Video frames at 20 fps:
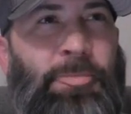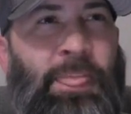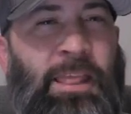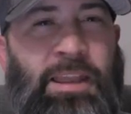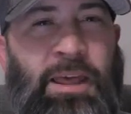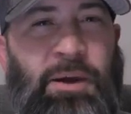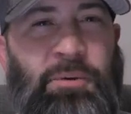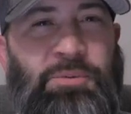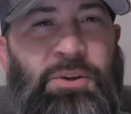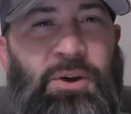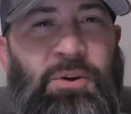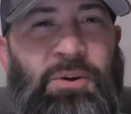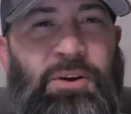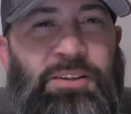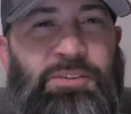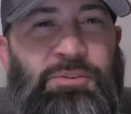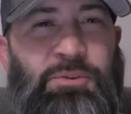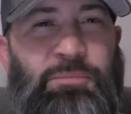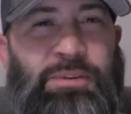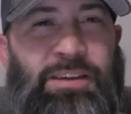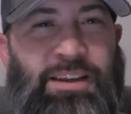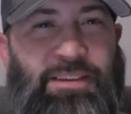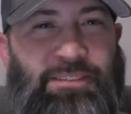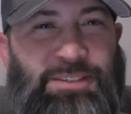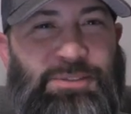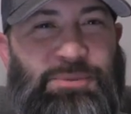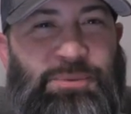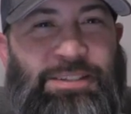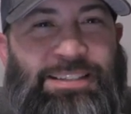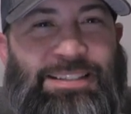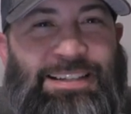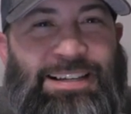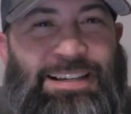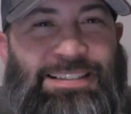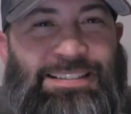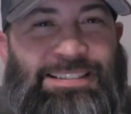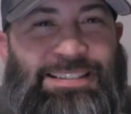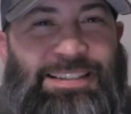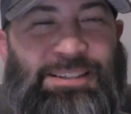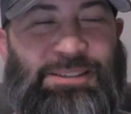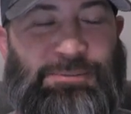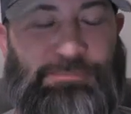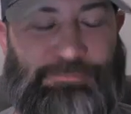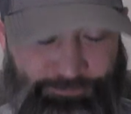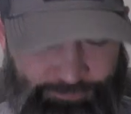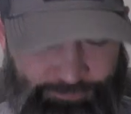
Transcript: That was already too big of a swig, I could tell.